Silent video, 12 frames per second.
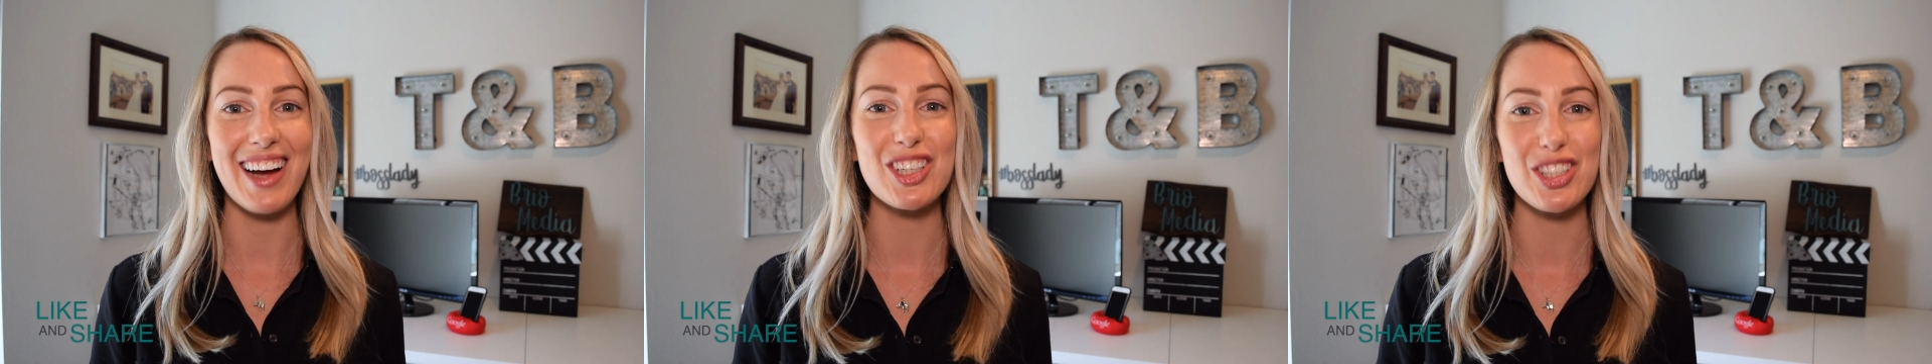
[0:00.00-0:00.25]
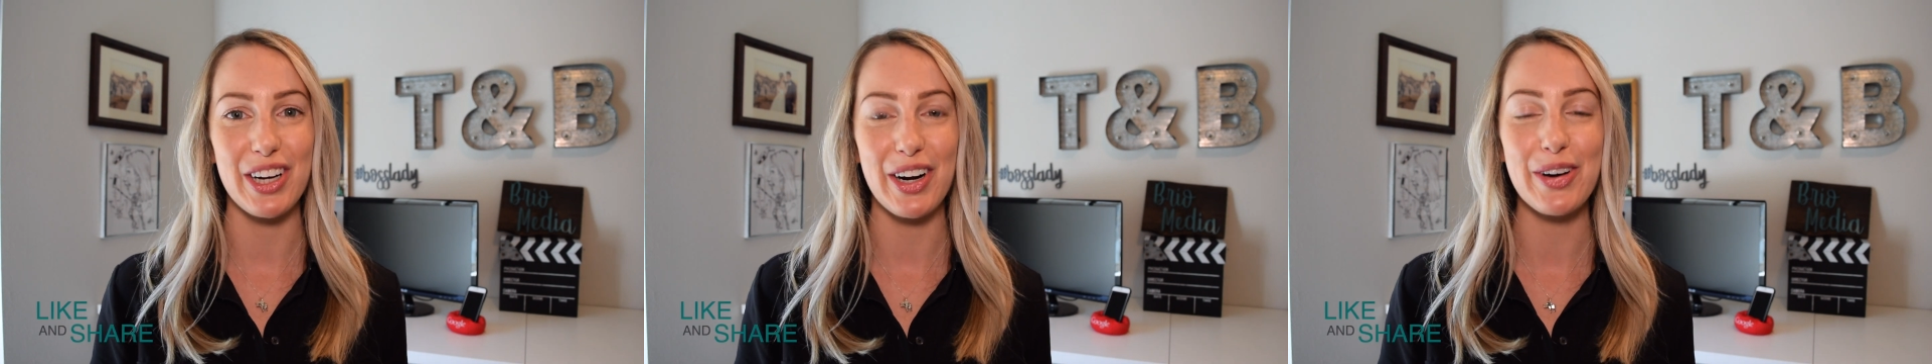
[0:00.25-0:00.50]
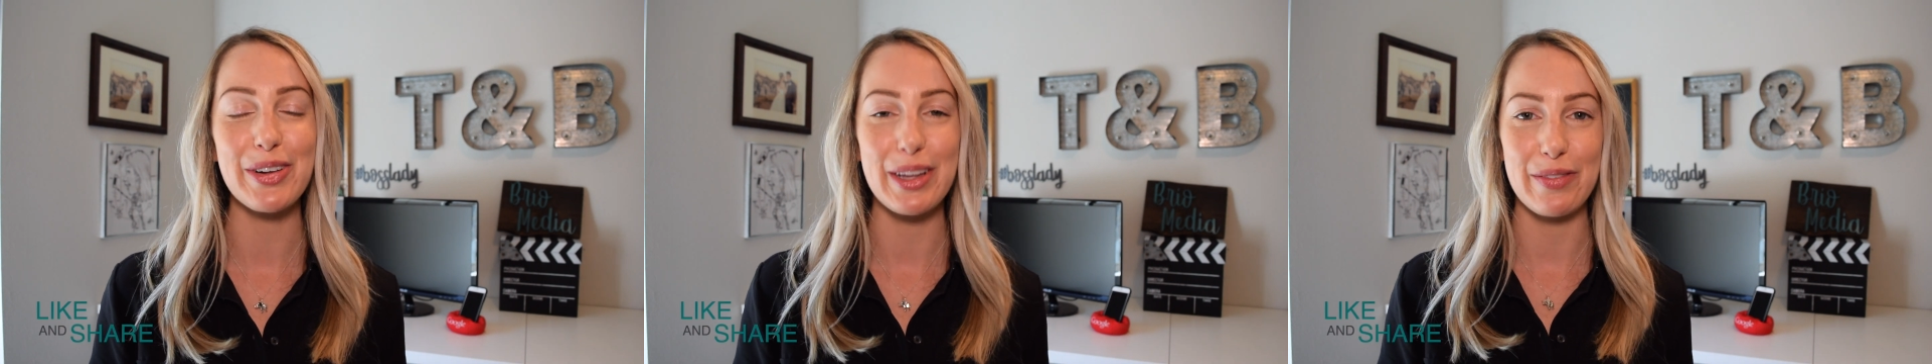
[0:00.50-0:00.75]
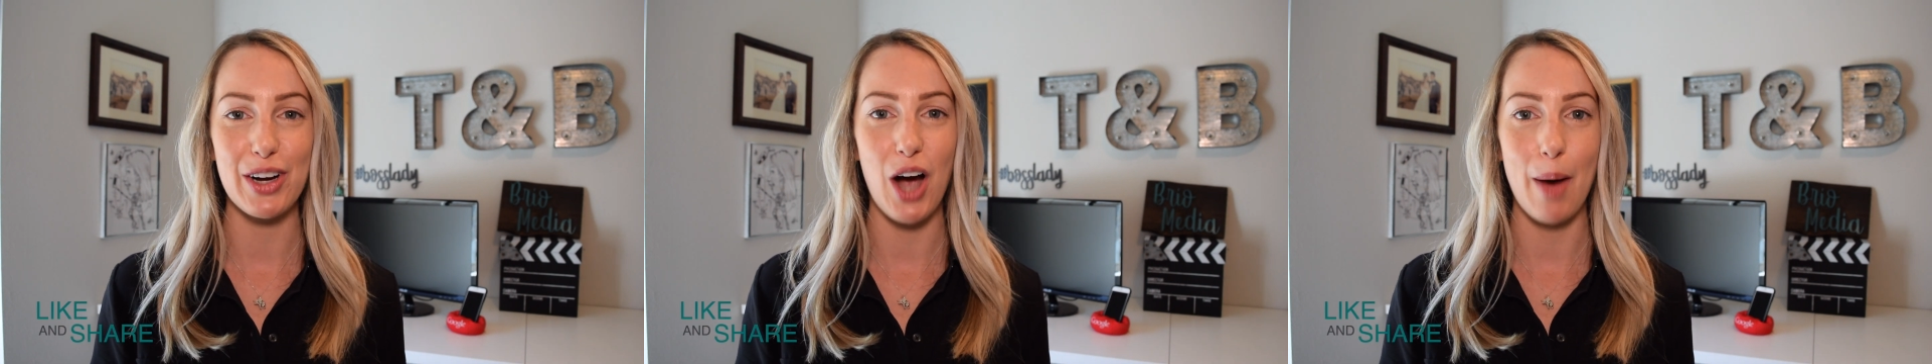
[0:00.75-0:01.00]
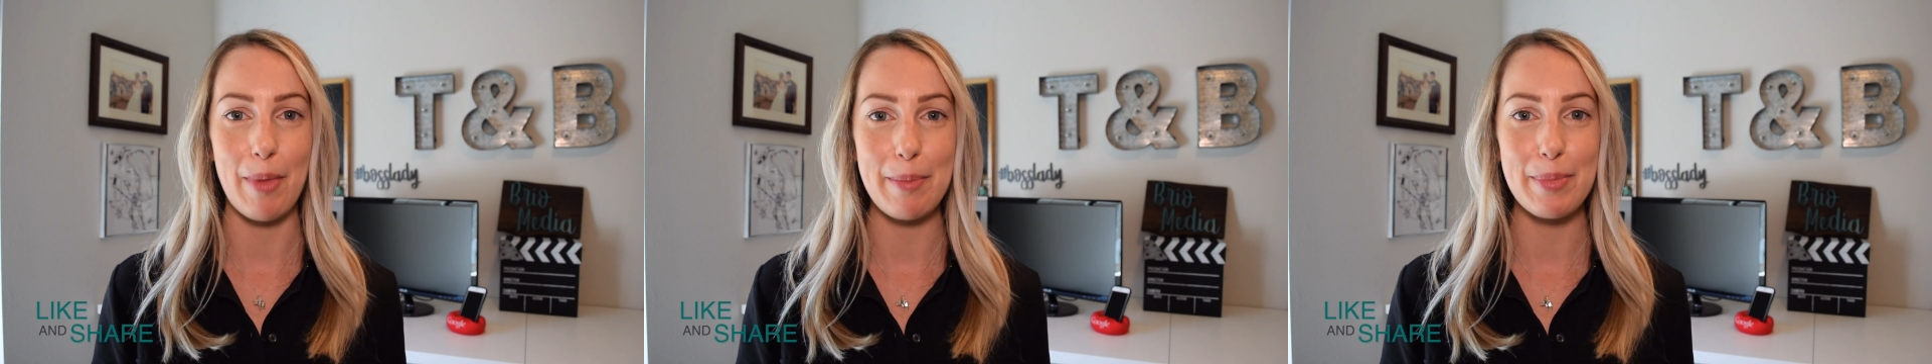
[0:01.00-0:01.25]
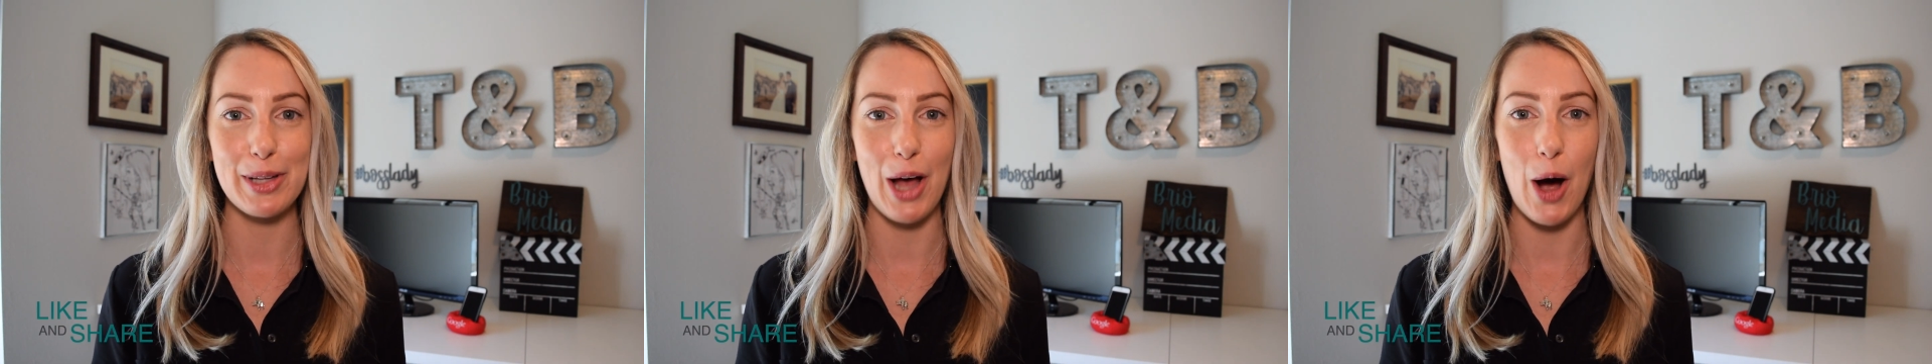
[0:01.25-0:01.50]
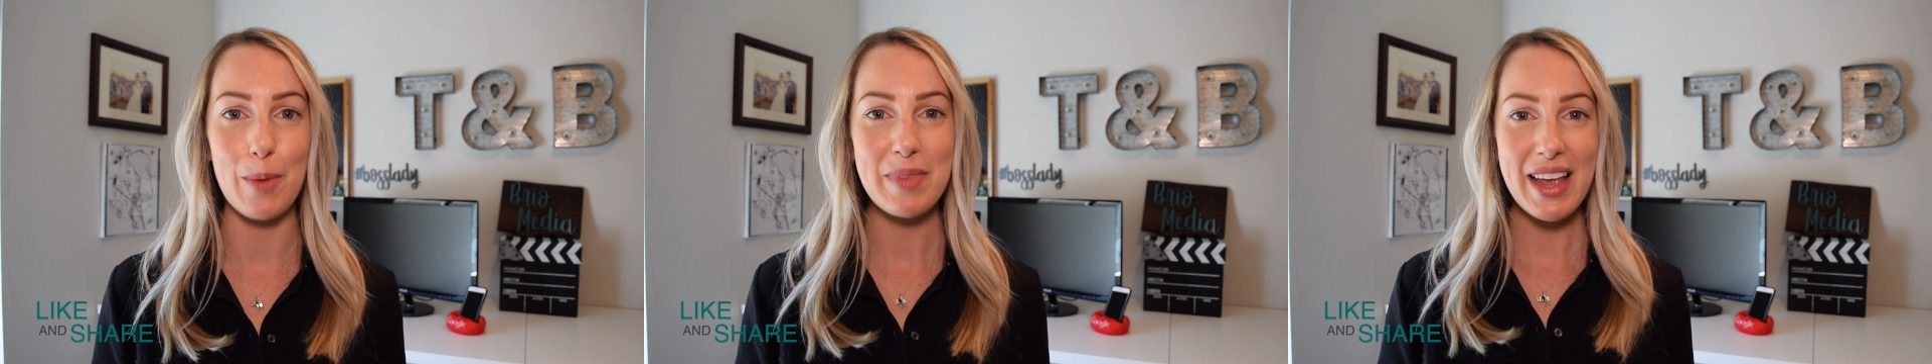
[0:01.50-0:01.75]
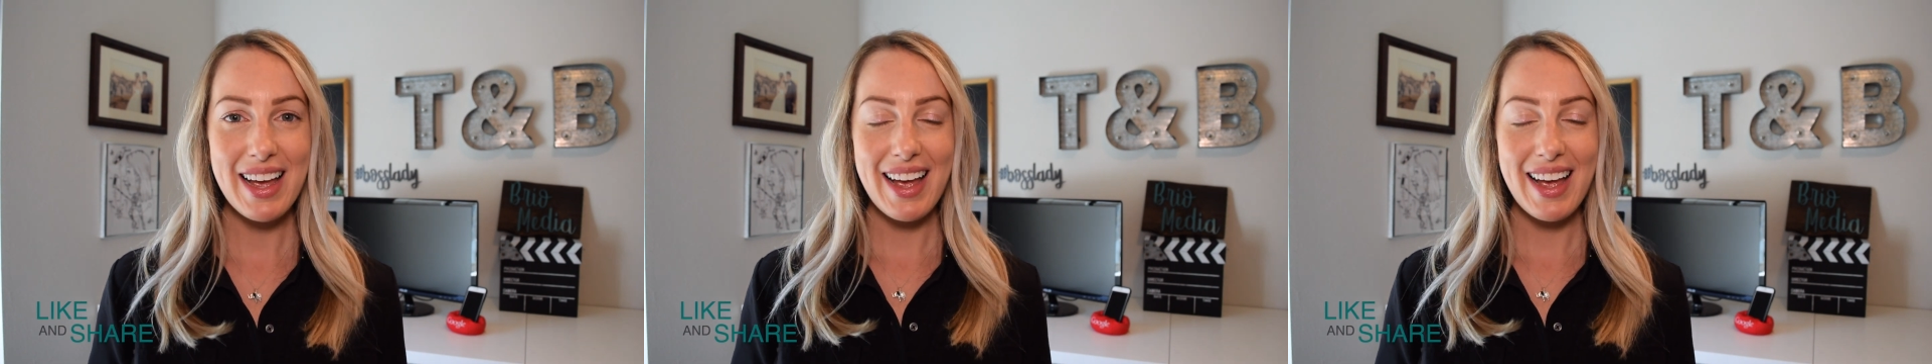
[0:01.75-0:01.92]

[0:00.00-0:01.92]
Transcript: a share, or leave a comment below.